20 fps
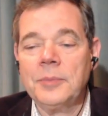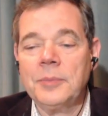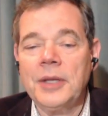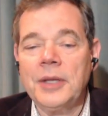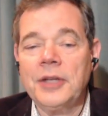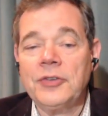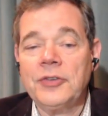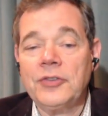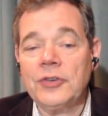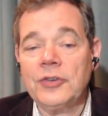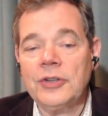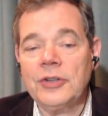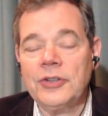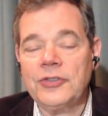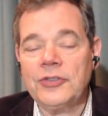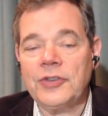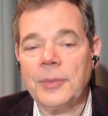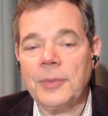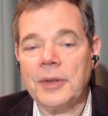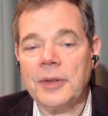it's certainly
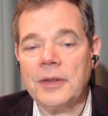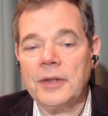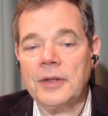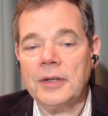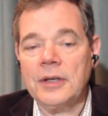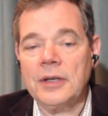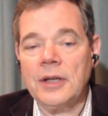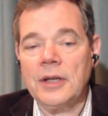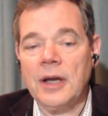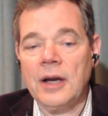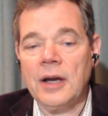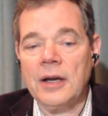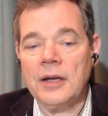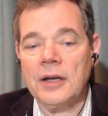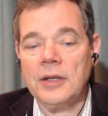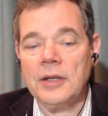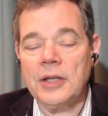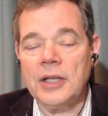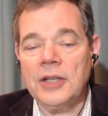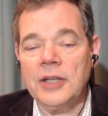something that
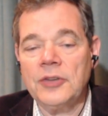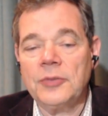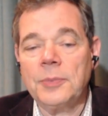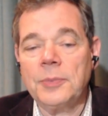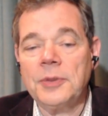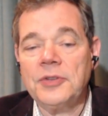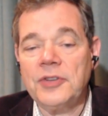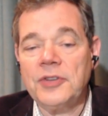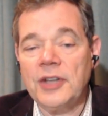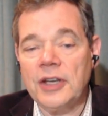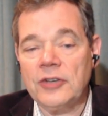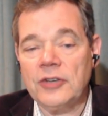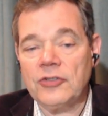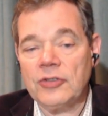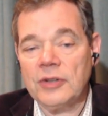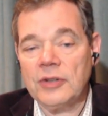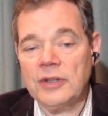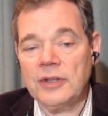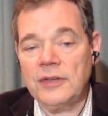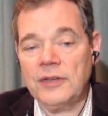is
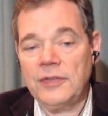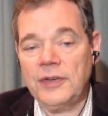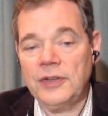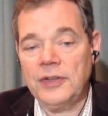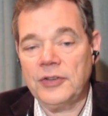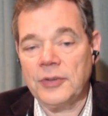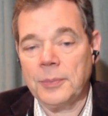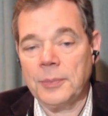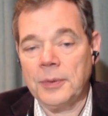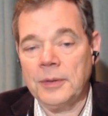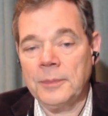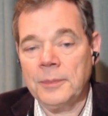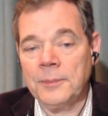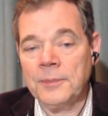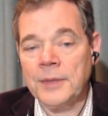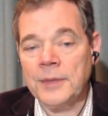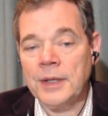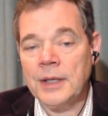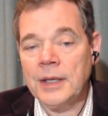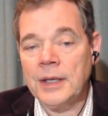potentially feasible.
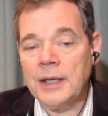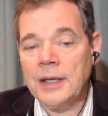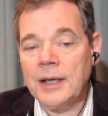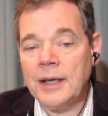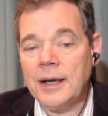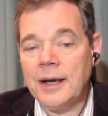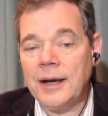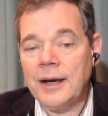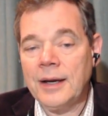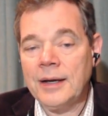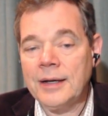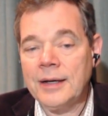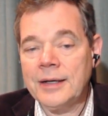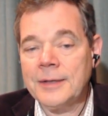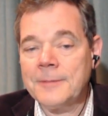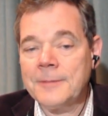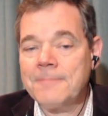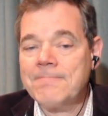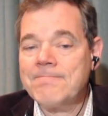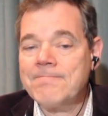Mm-hmm.
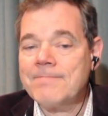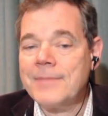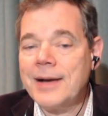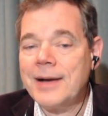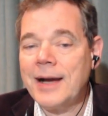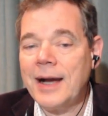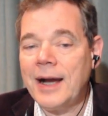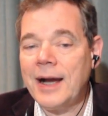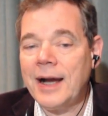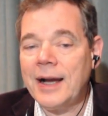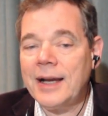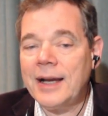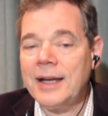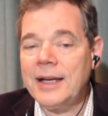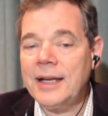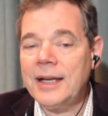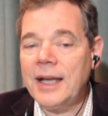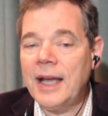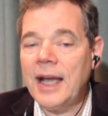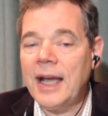I
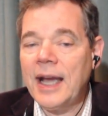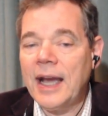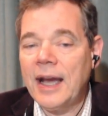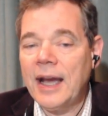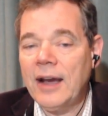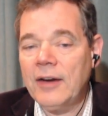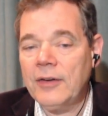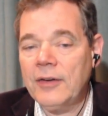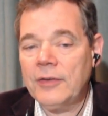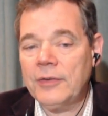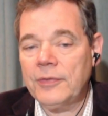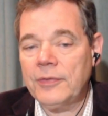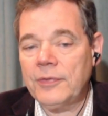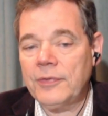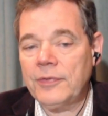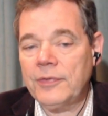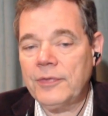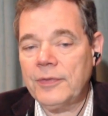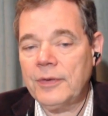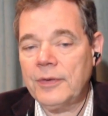have
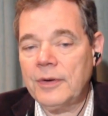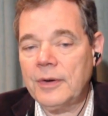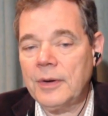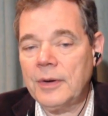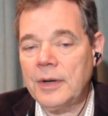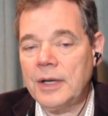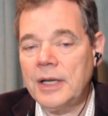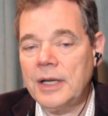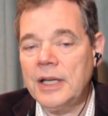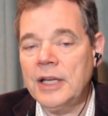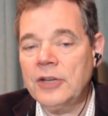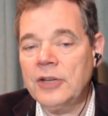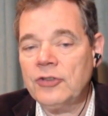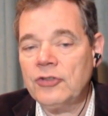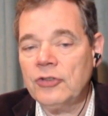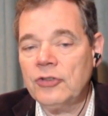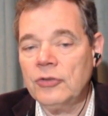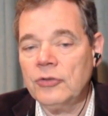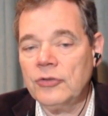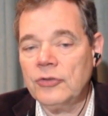
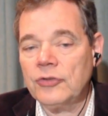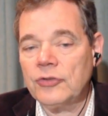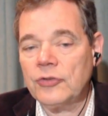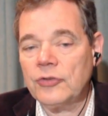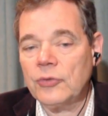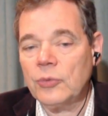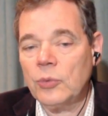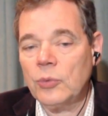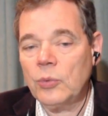issues